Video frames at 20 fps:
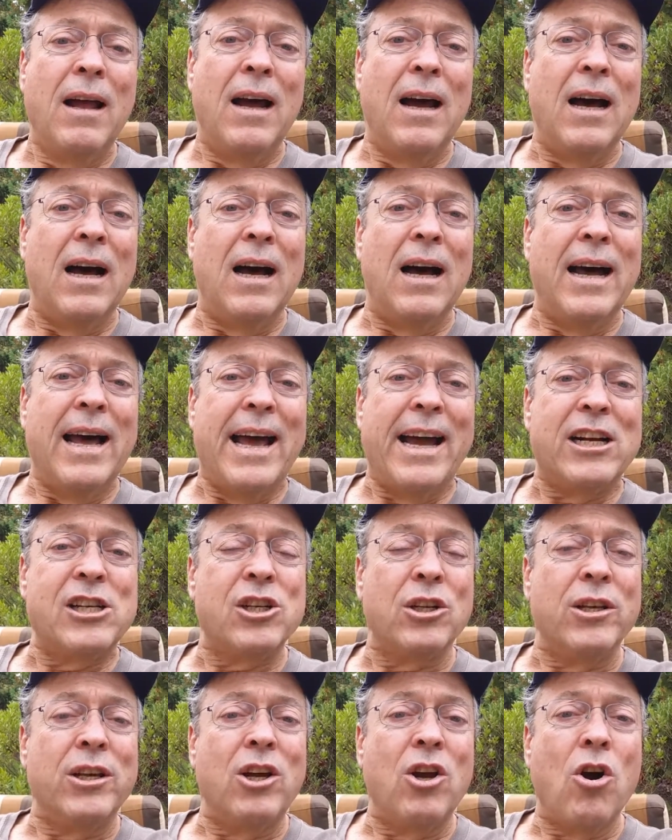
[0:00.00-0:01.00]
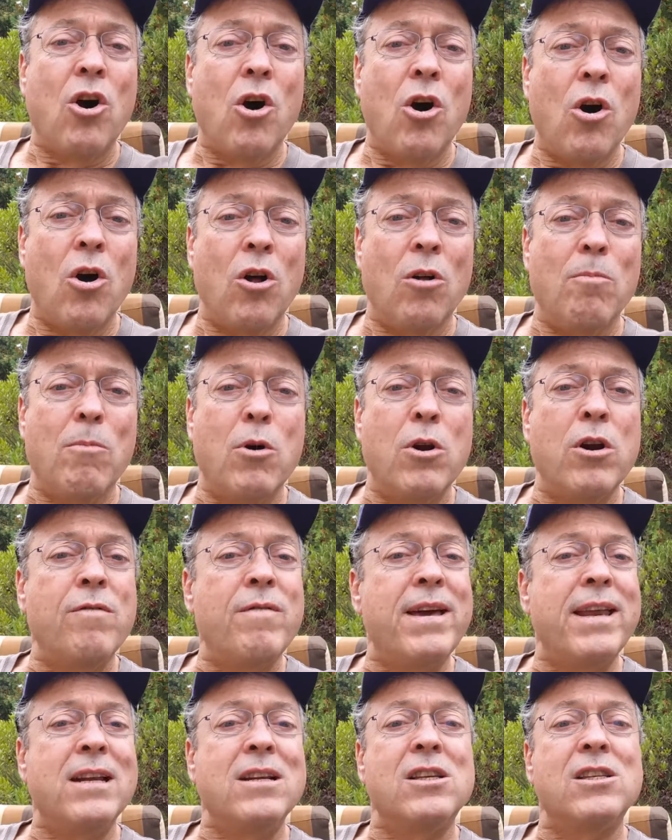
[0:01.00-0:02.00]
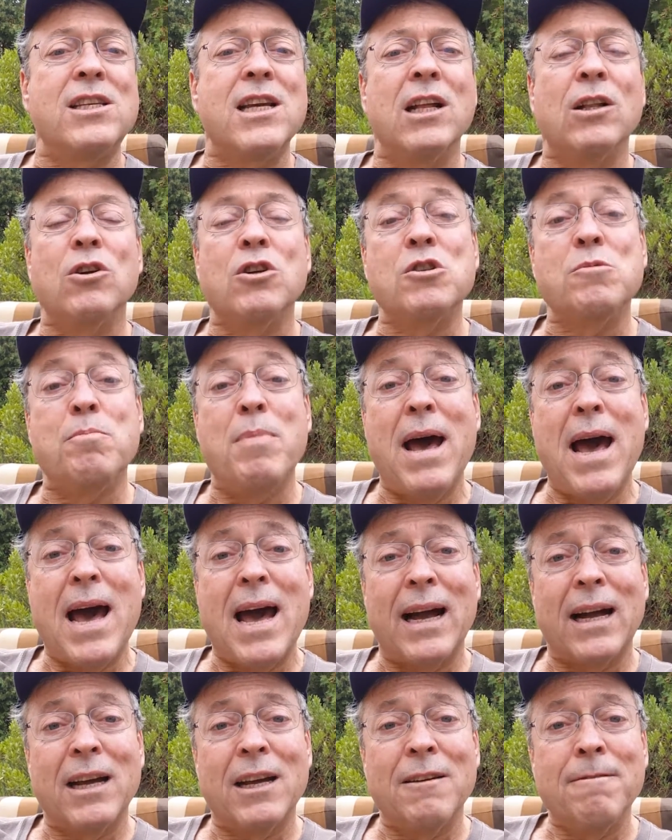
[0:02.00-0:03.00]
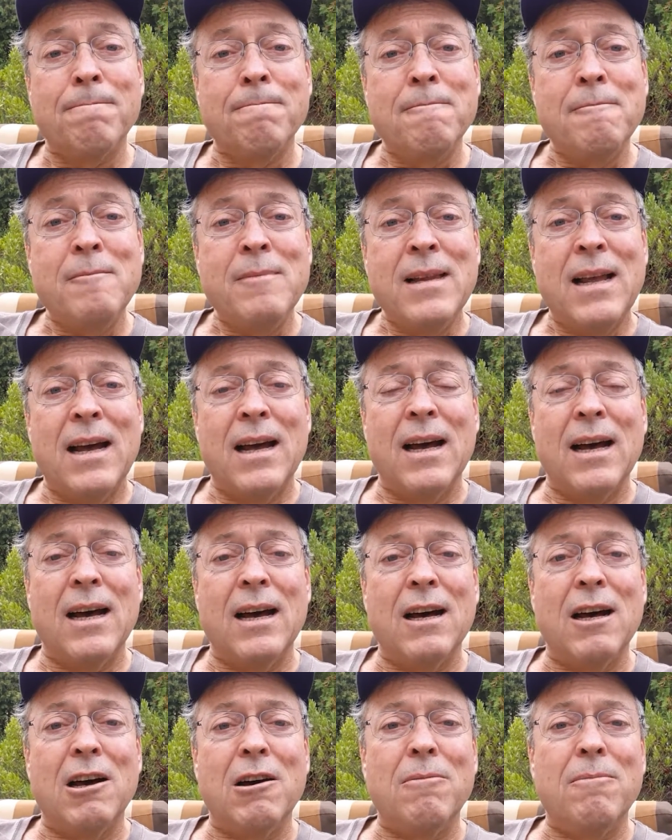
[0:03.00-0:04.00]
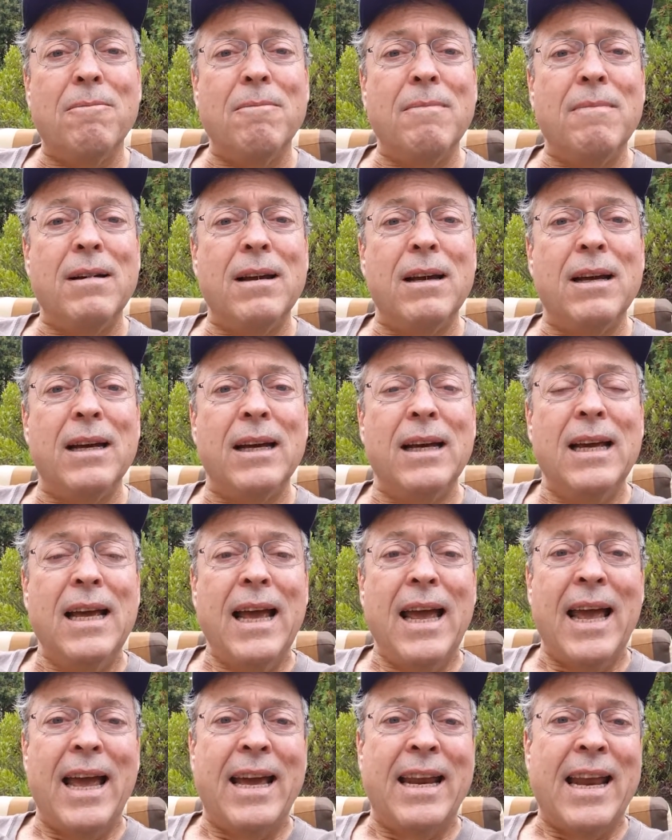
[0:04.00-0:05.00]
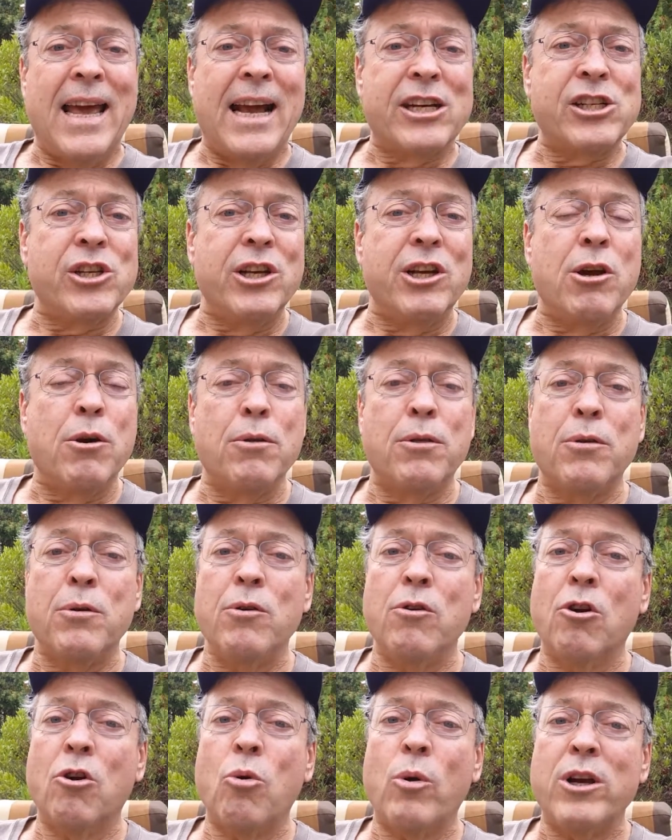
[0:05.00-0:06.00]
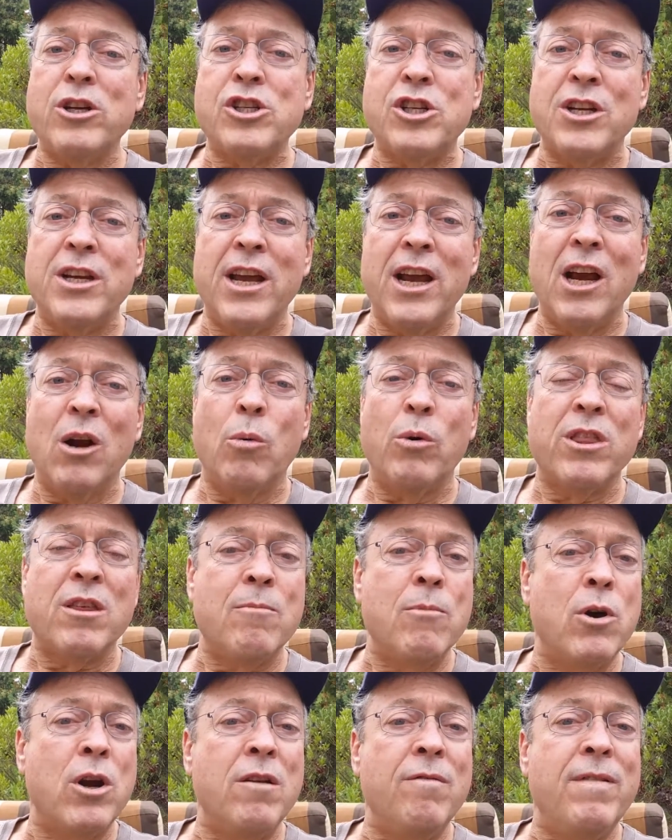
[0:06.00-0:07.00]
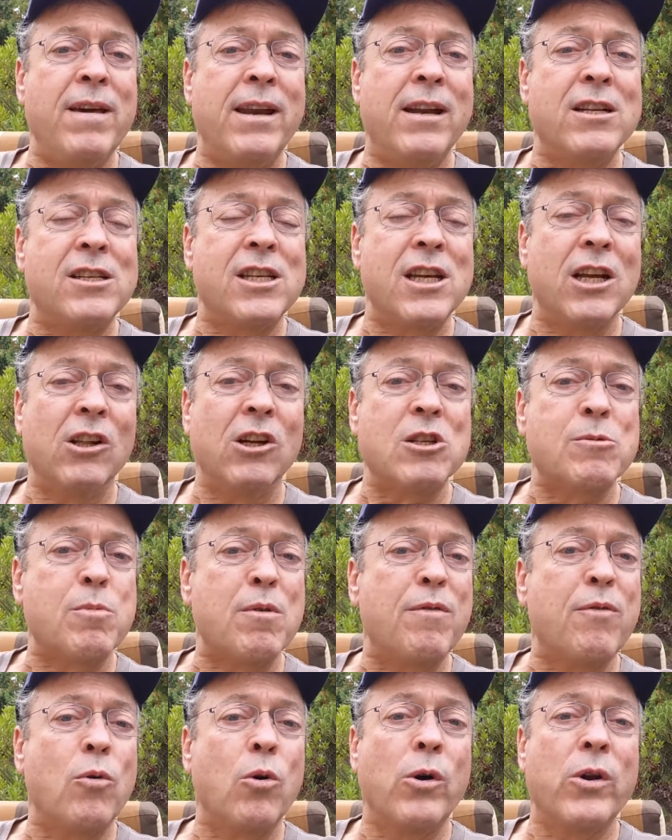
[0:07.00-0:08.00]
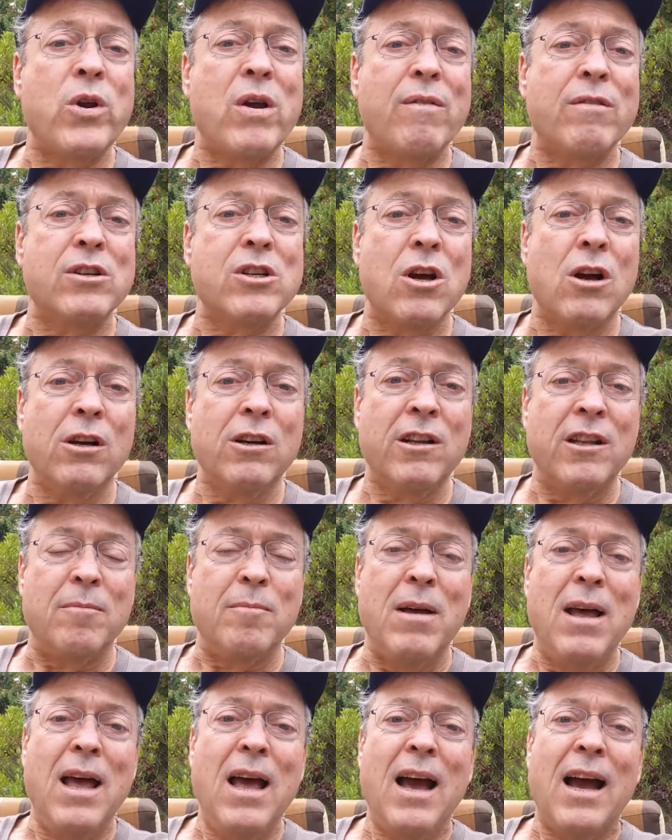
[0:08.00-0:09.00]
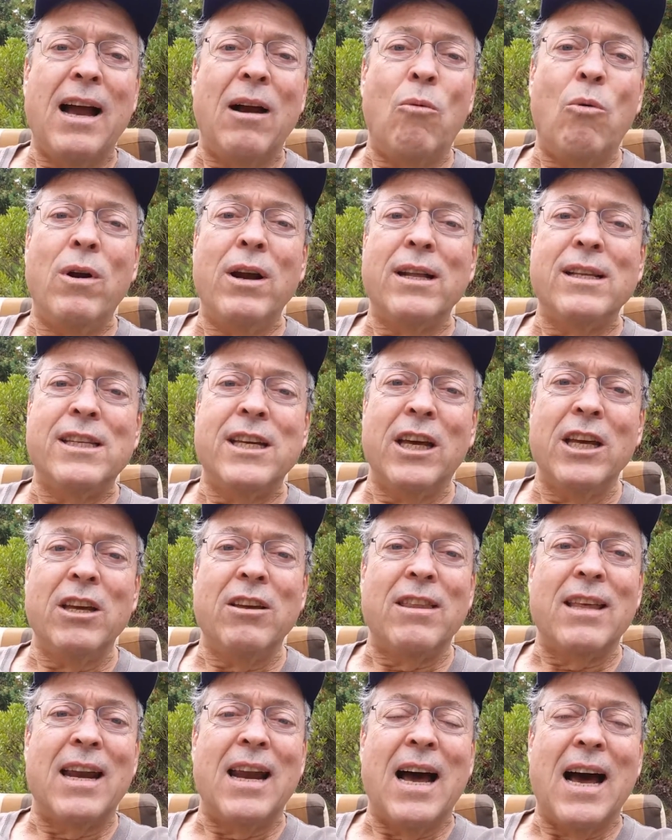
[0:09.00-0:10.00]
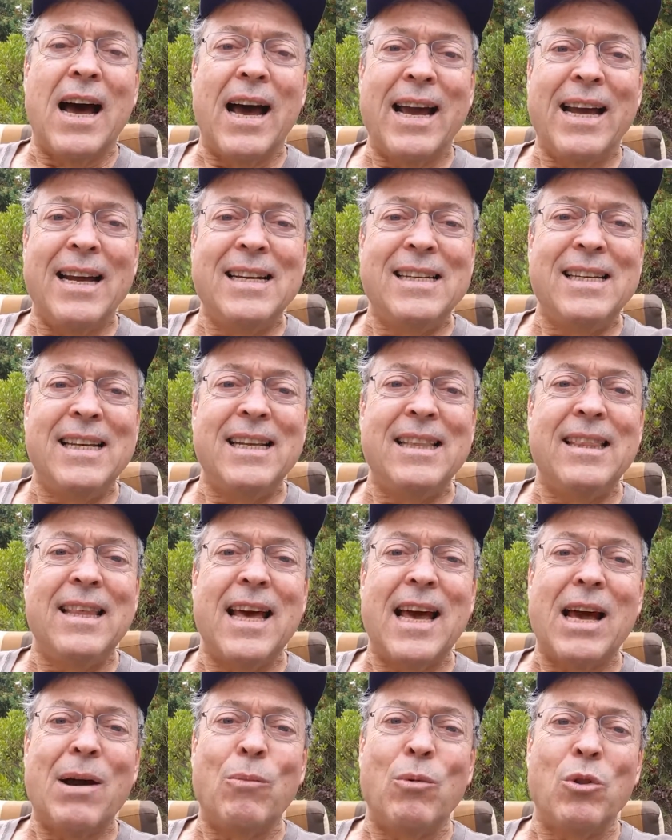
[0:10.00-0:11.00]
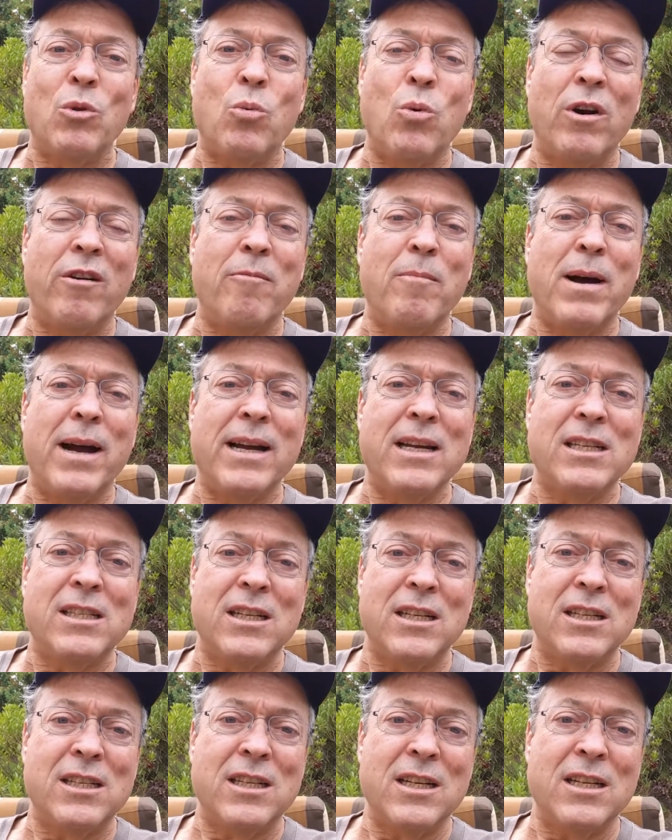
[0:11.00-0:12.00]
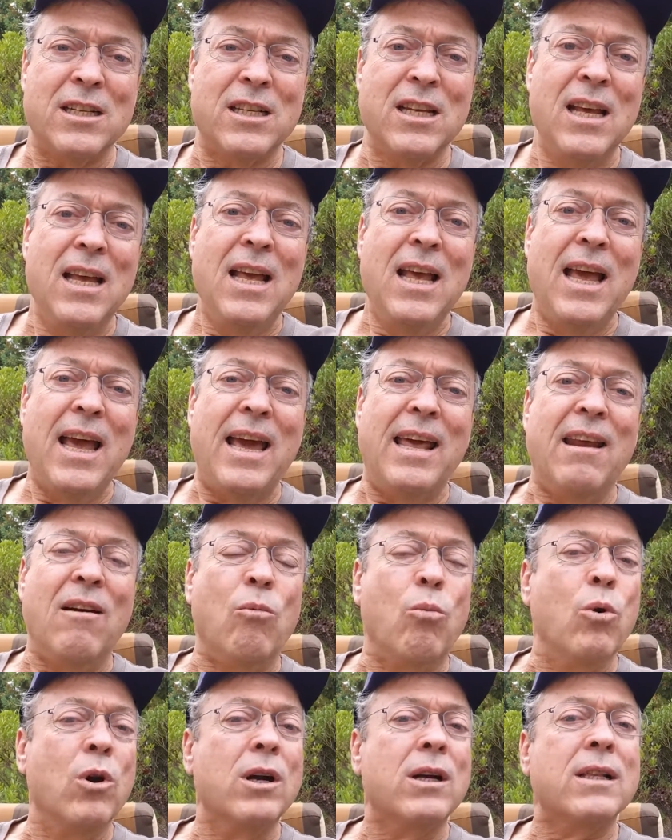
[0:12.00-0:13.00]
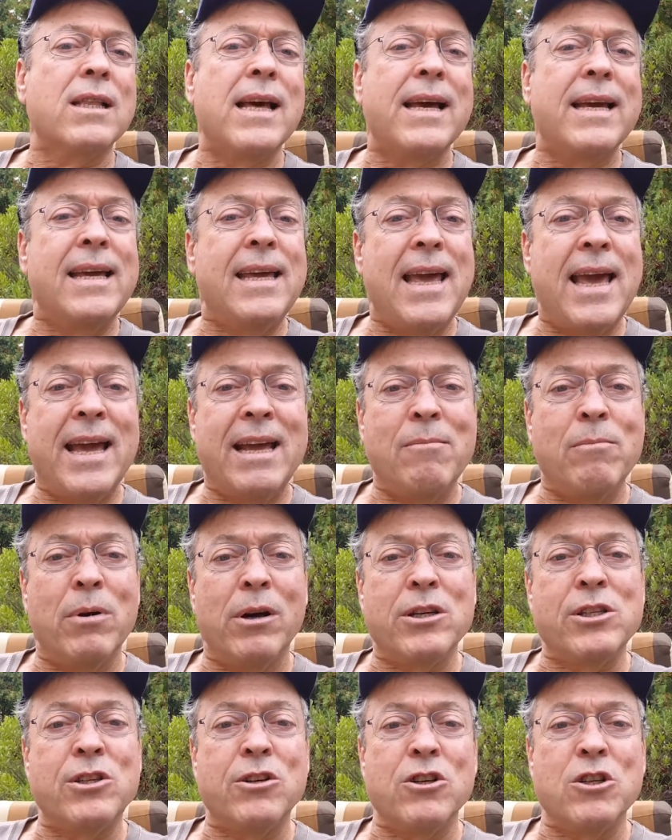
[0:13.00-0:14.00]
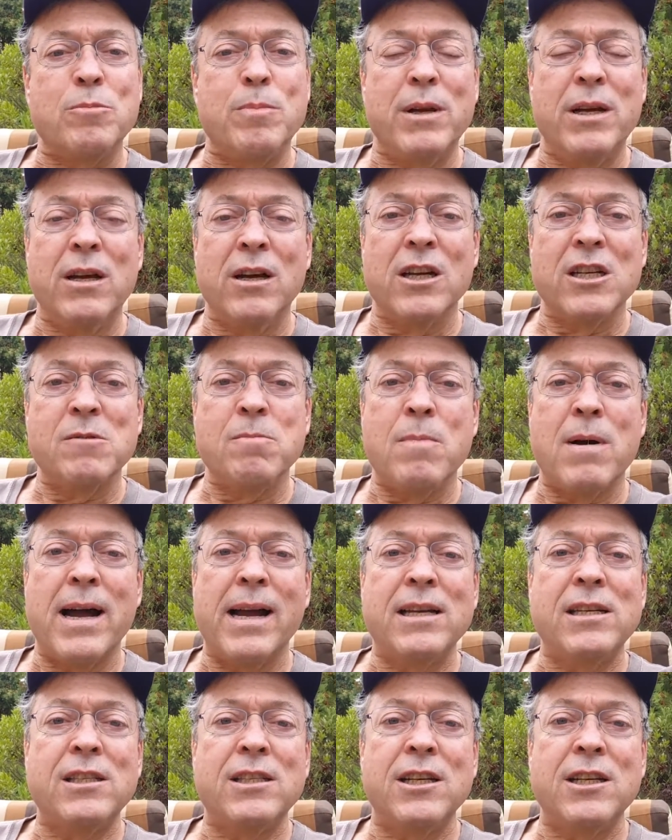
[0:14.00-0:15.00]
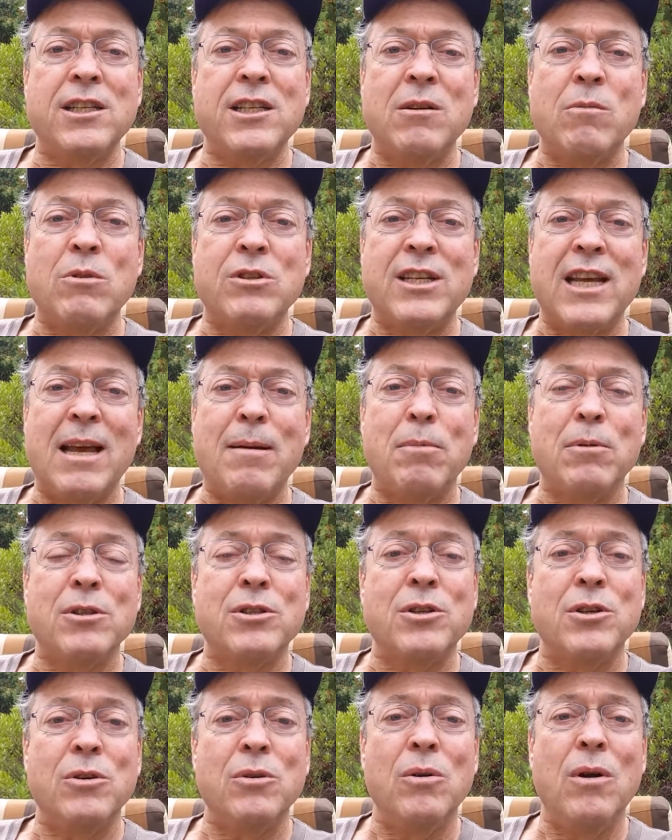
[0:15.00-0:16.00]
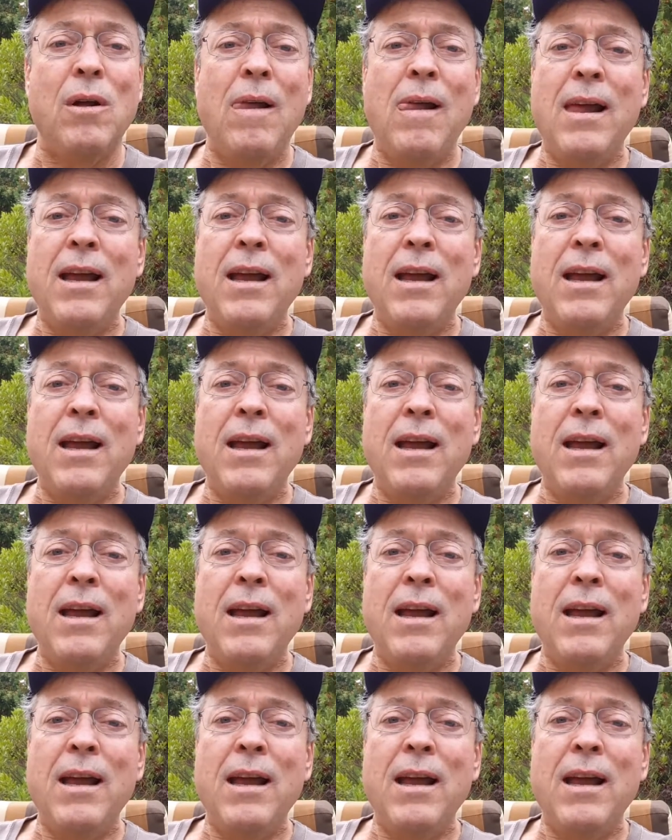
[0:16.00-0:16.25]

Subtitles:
actually call motivated sellers back and actually go through your questionnaire with the motivated sellers before you ever talk to them. I want to tell you that I did that with one of my assistants, and it worked like gangbusters, because my assistant was able to,